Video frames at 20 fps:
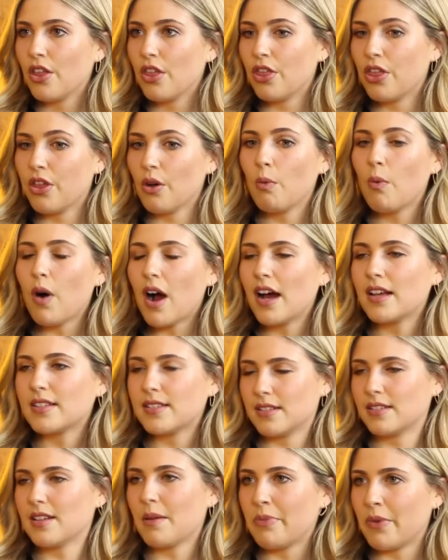the worst
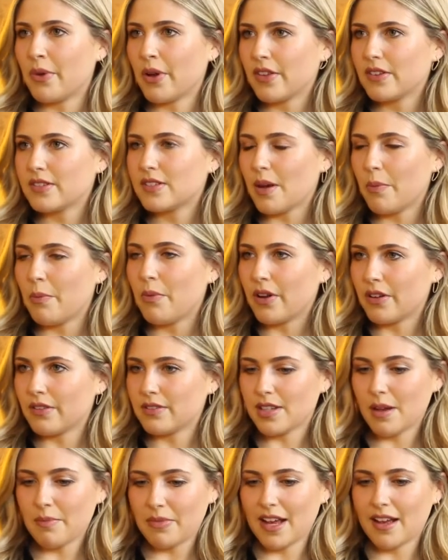that
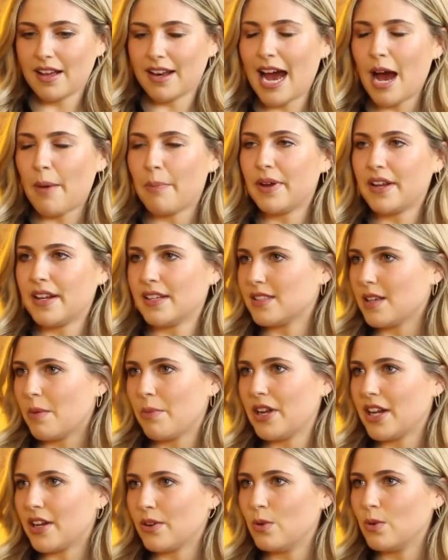something can happen is
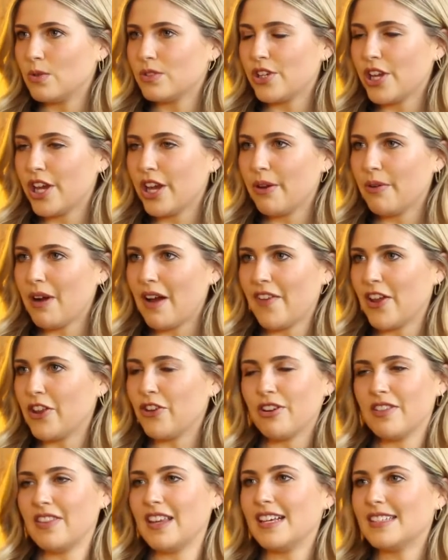someone ignores you and then
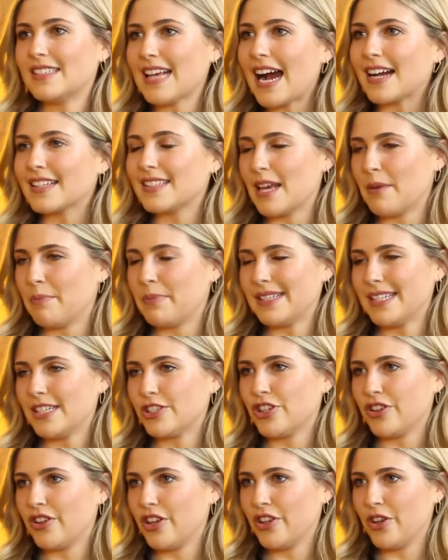you're in the exact same
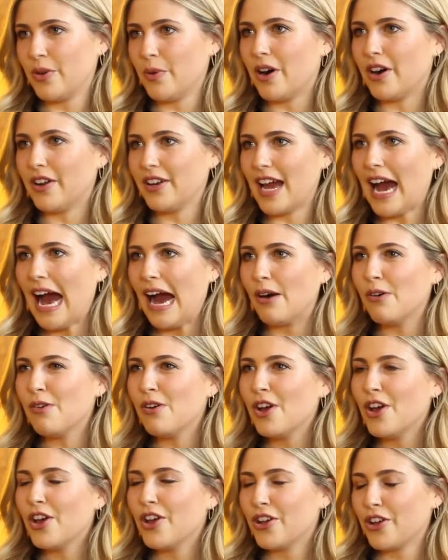position than you are now.
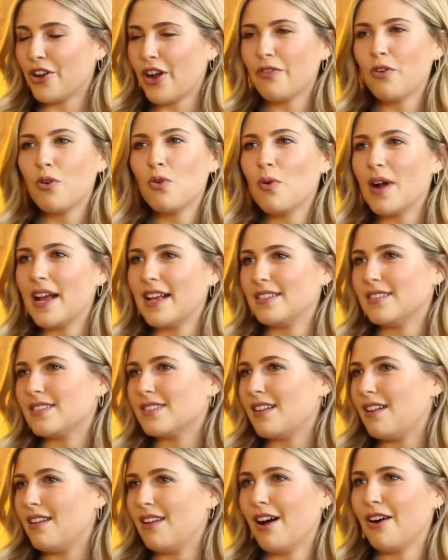You know, I've
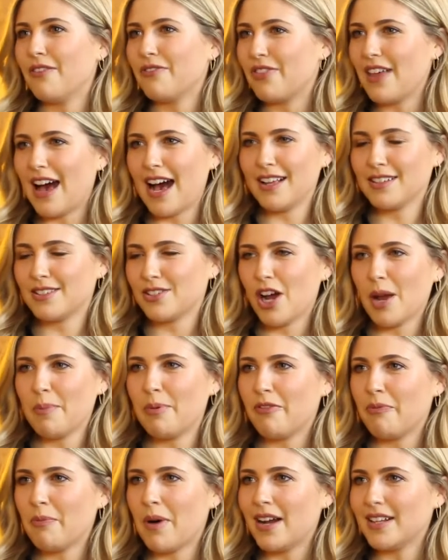always loved that type
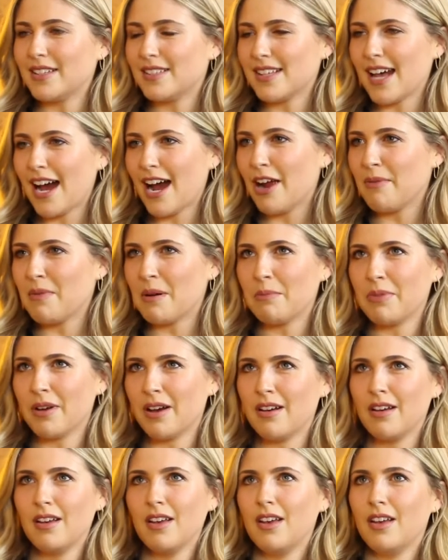of mindset. I
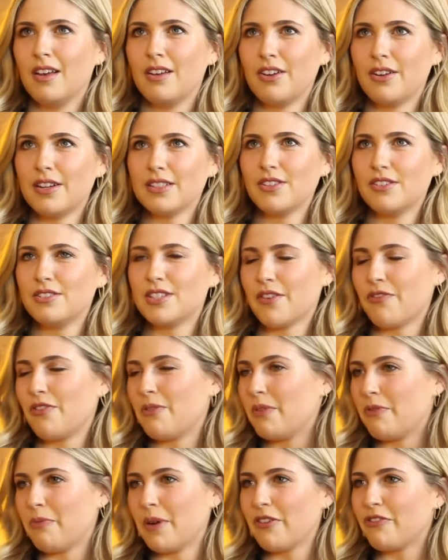remember, you know, it's no
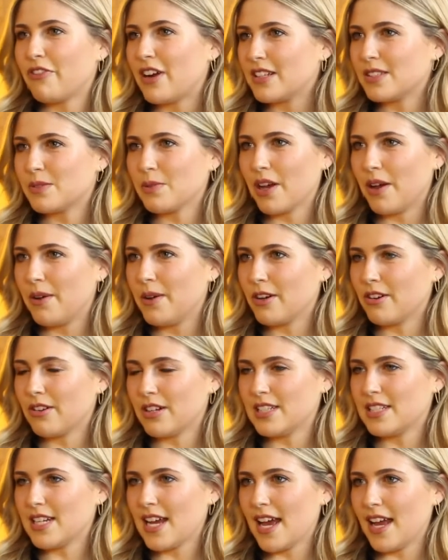different if my friends were going on
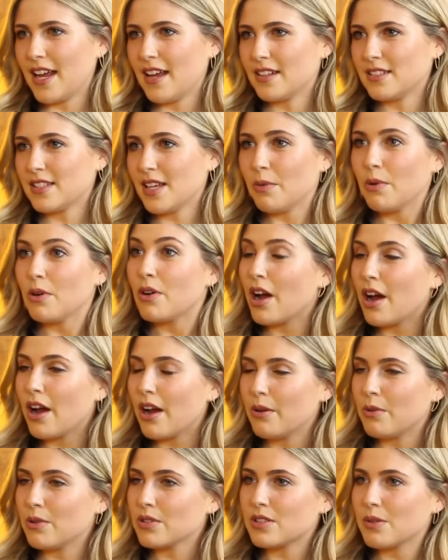a date. I'd say, well,
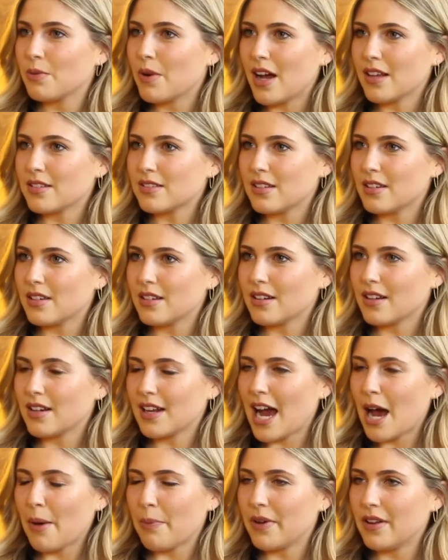go, what's the worst that
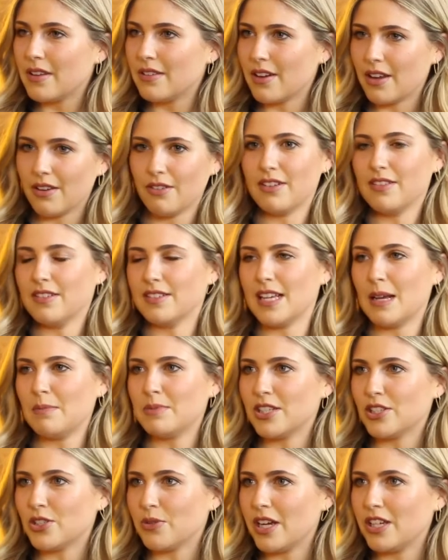could happen? You know, you're in the same
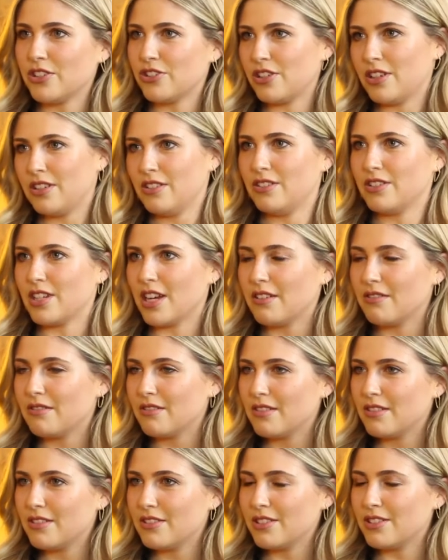situation and you
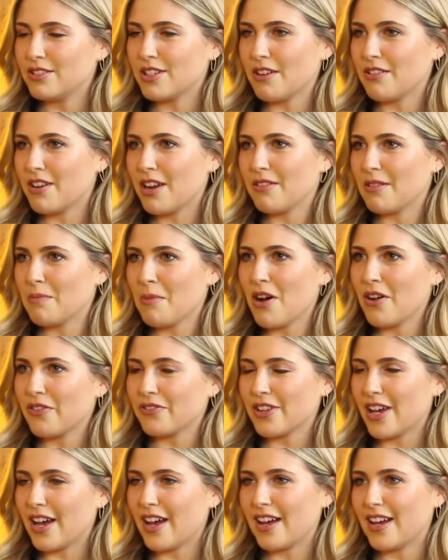don't know them
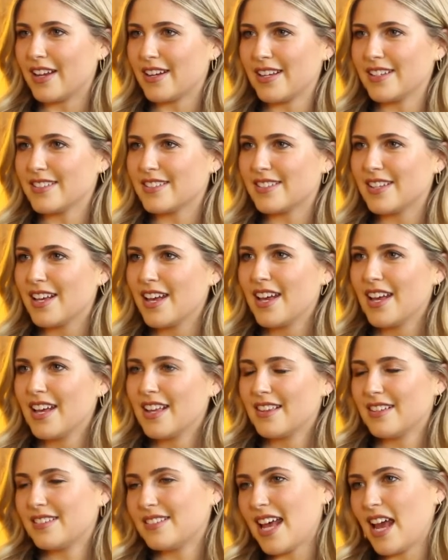after. And it's
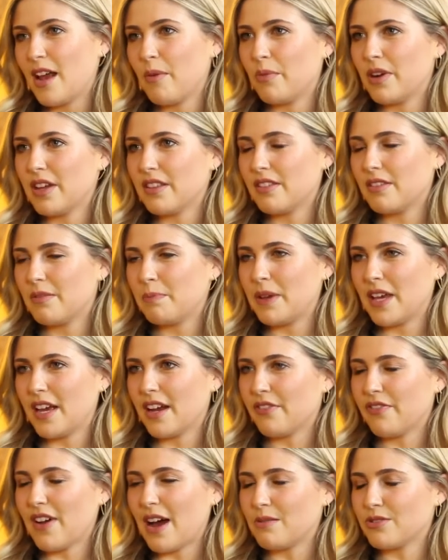the same with being
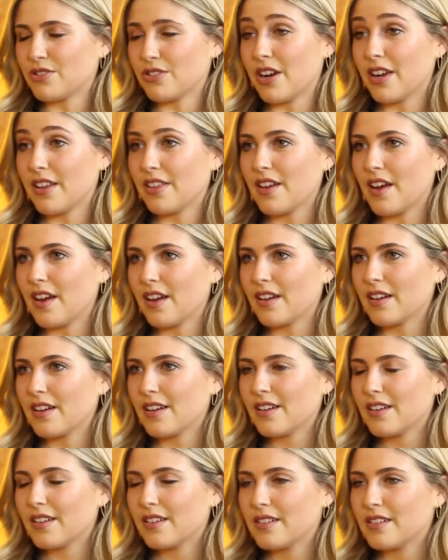a founder, I think.